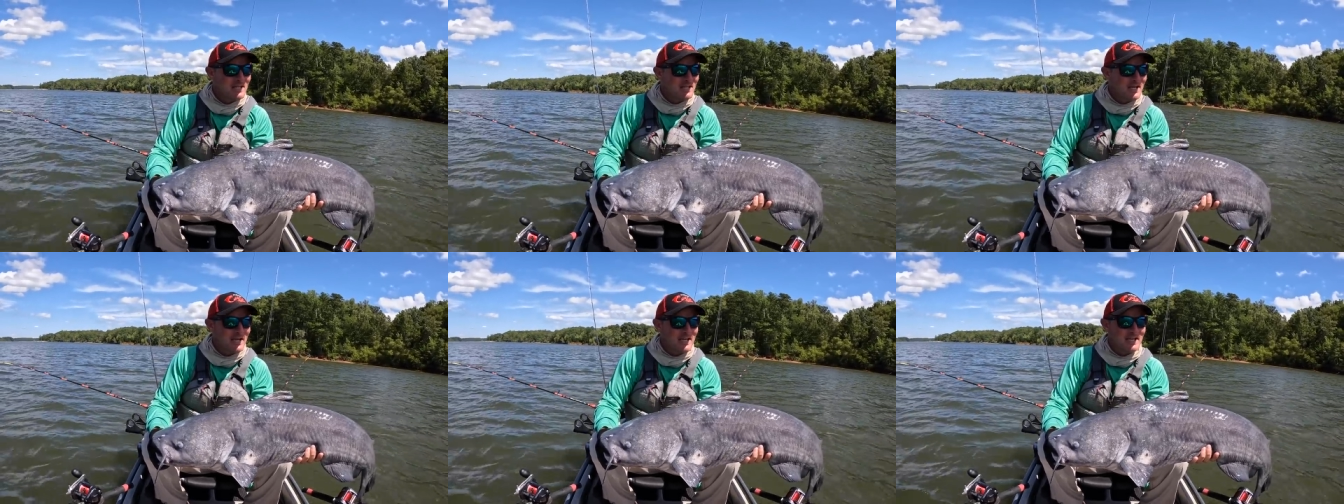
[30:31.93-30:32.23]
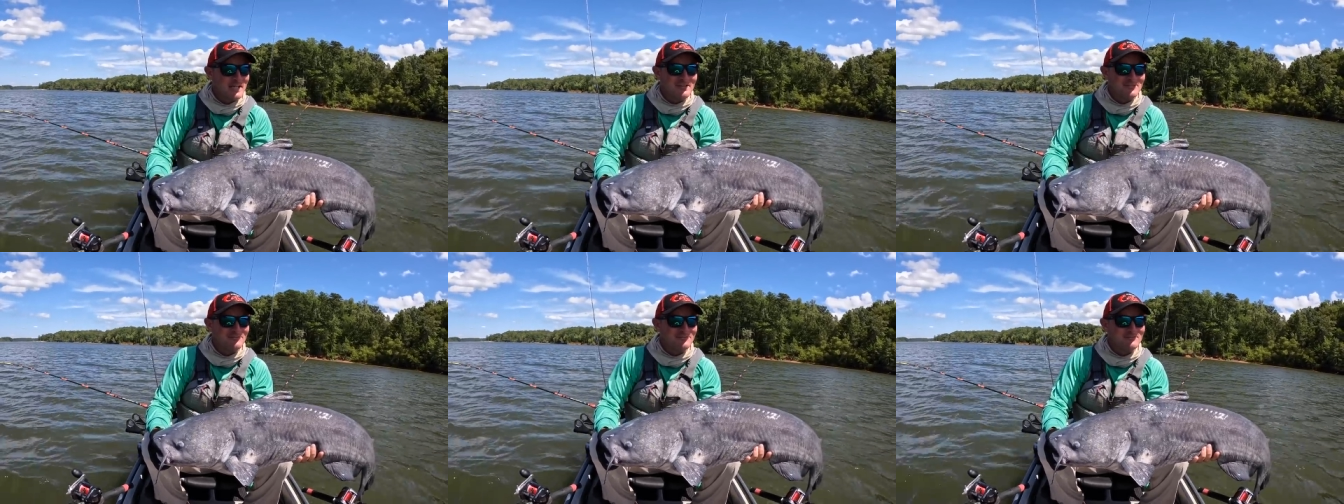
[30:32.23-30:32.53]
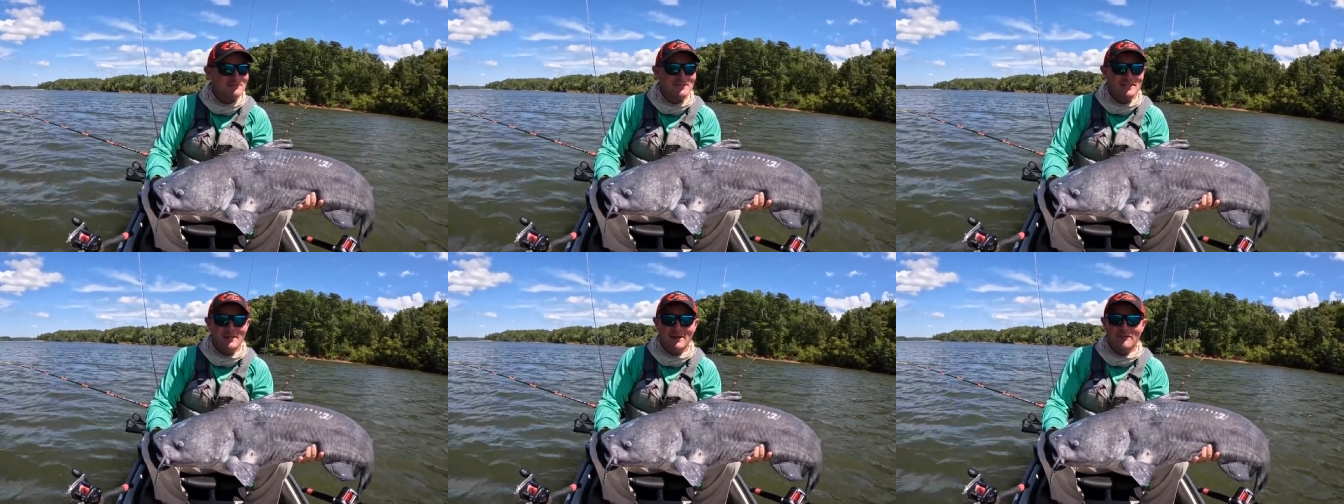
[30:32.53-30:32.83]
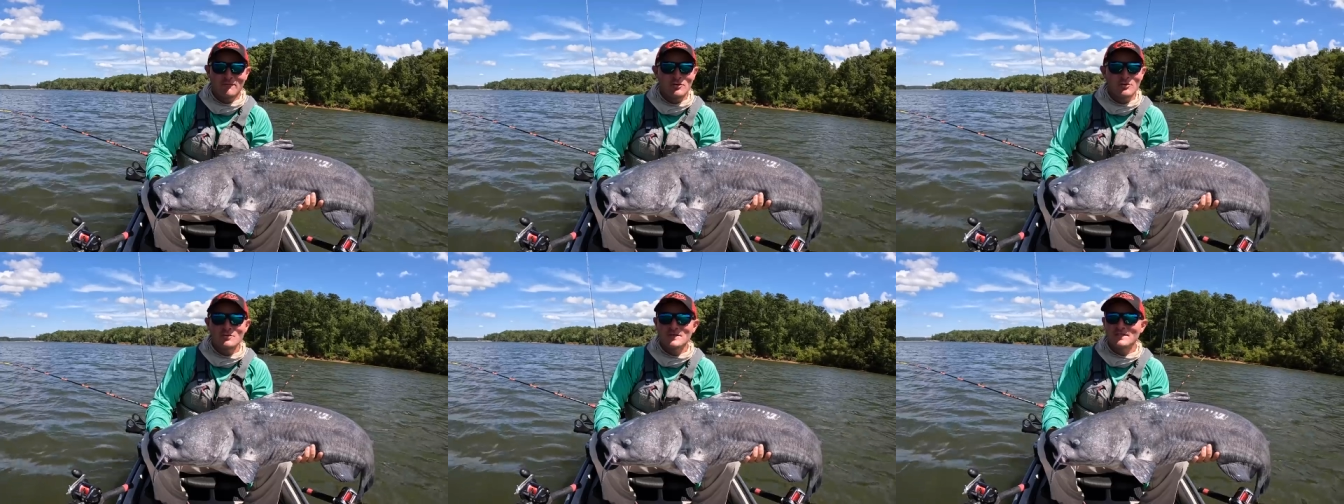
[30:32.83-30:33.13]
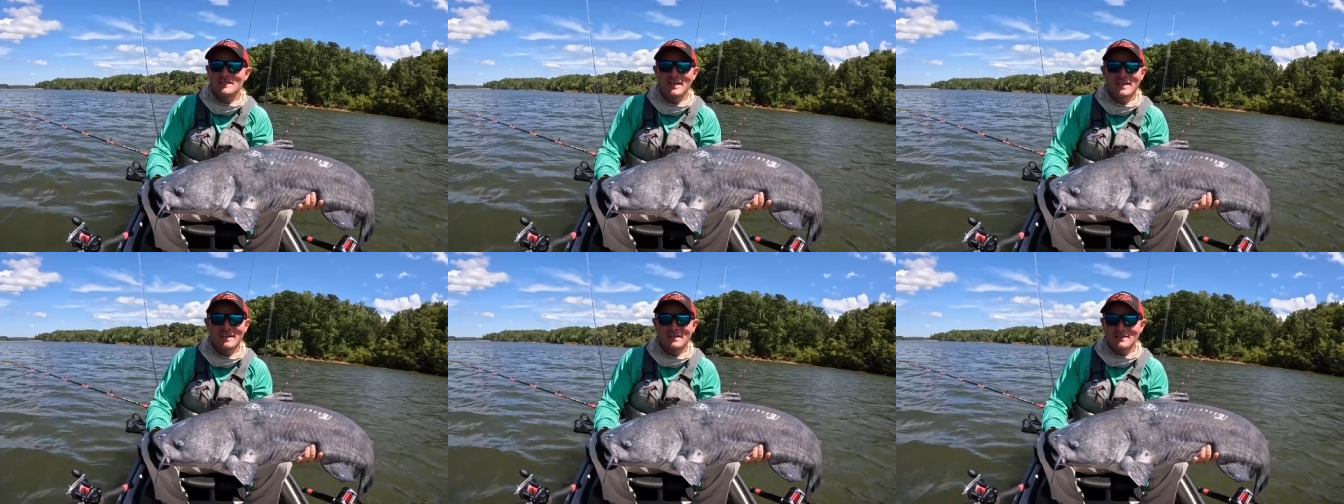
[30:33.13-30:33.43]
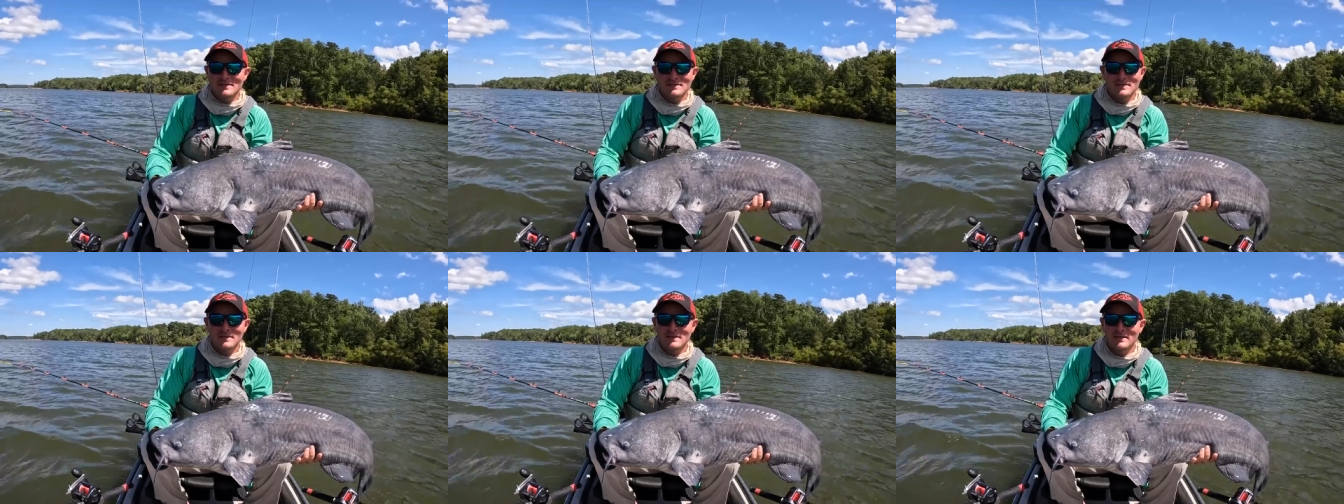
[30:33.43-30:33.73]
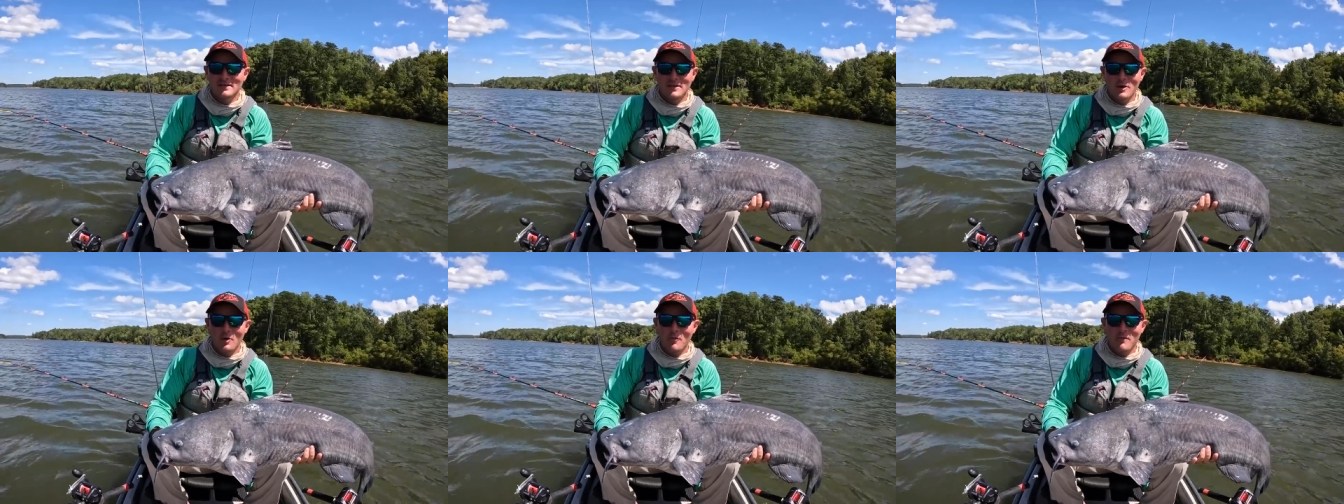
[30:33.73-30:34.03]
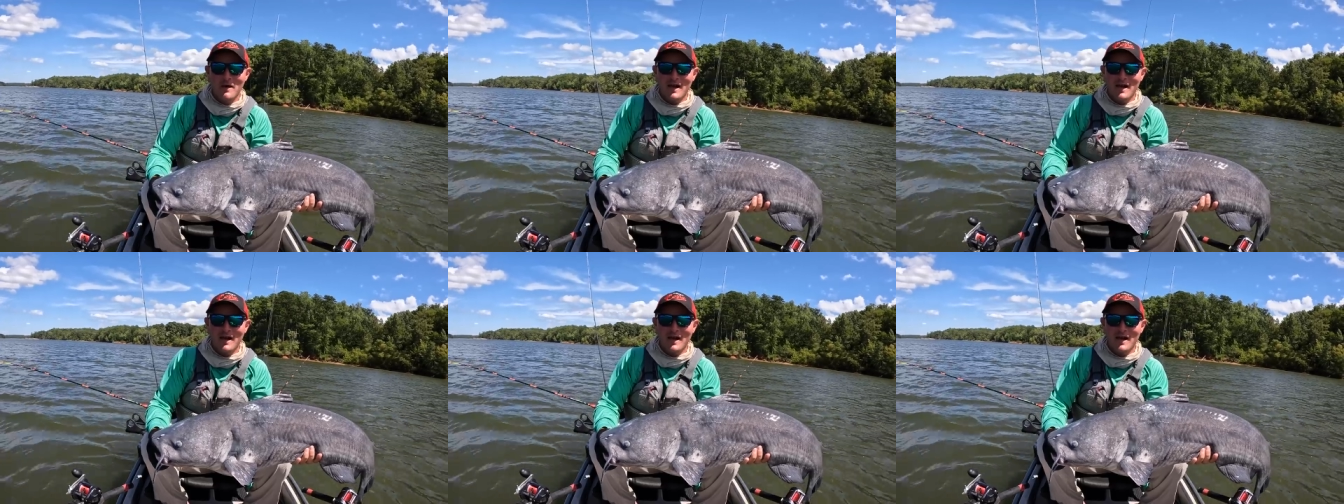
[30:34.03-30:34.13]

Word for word: And a few seconds go